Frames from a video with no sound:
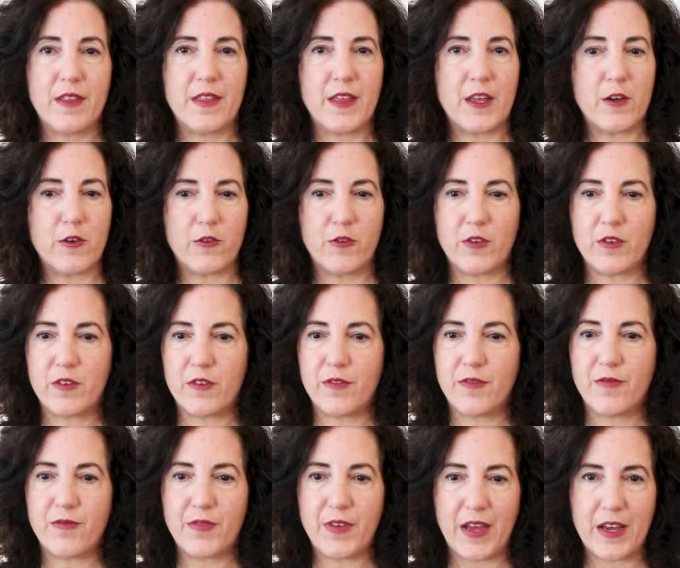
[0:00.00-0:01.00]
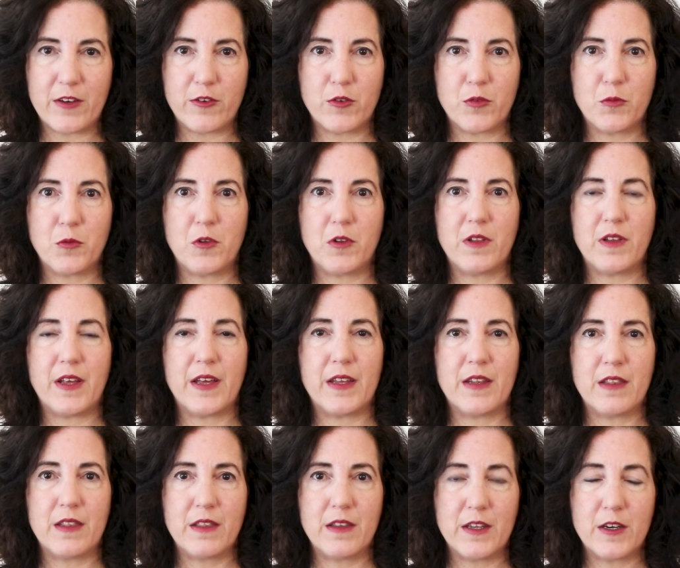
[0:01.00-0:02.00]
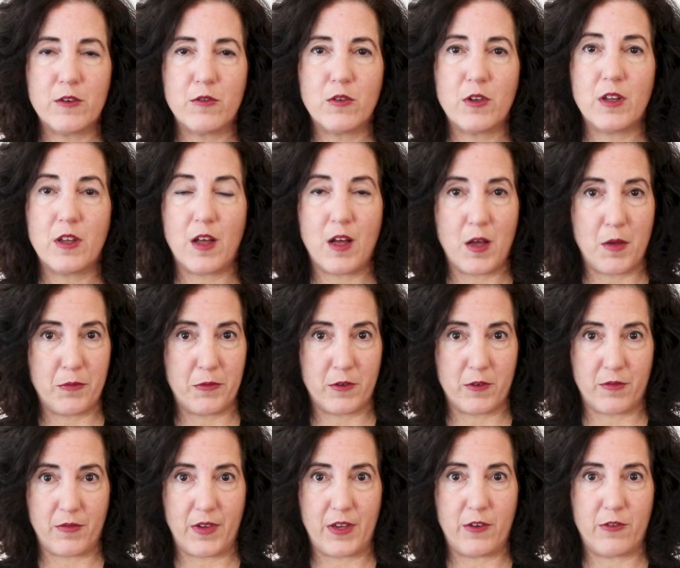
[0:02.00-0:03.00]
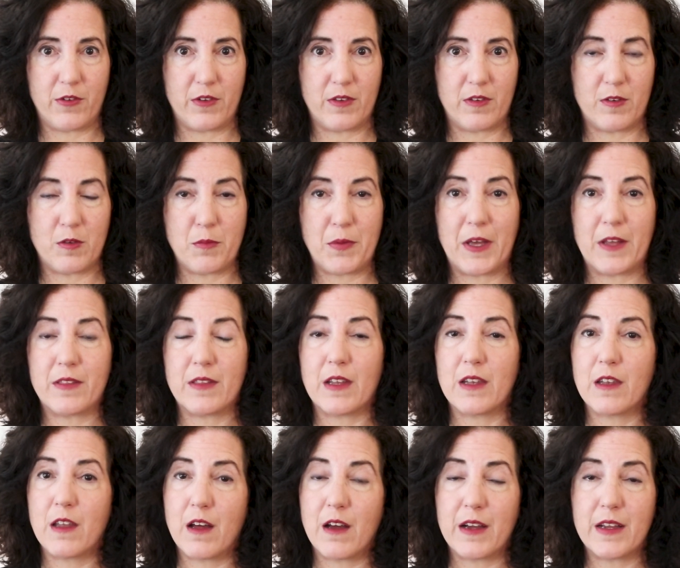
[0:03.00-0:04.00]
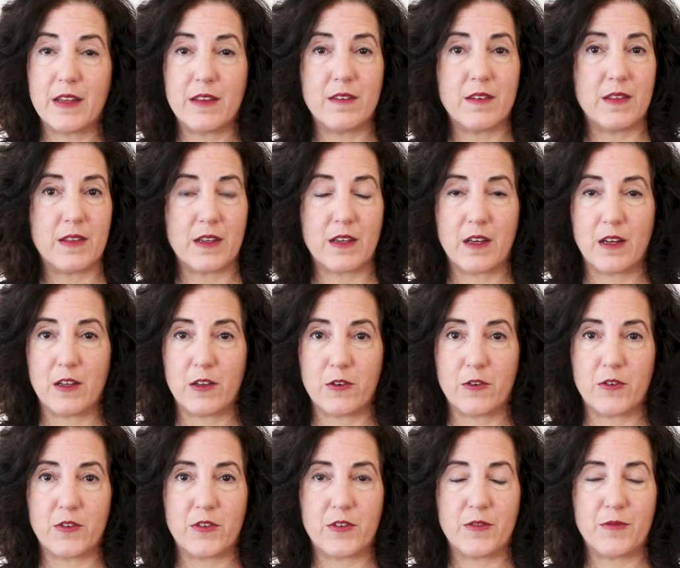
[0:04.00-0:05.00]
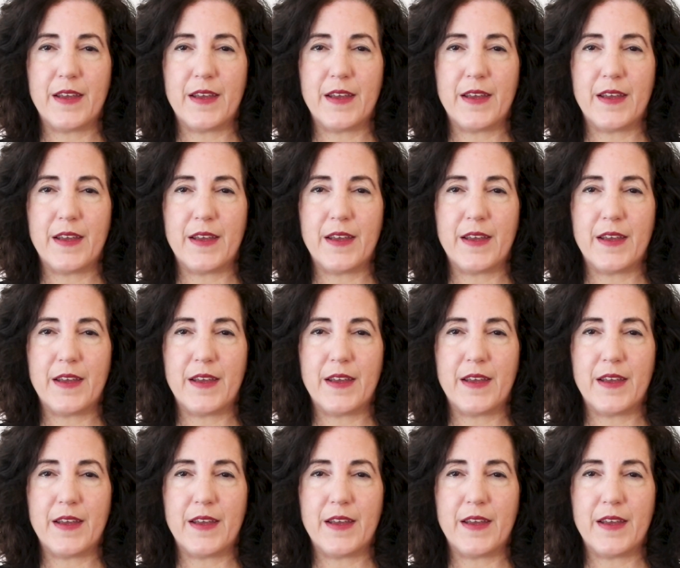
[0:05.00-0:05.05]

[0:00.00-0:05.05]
that are just factual and literal observations about the lines and the colors.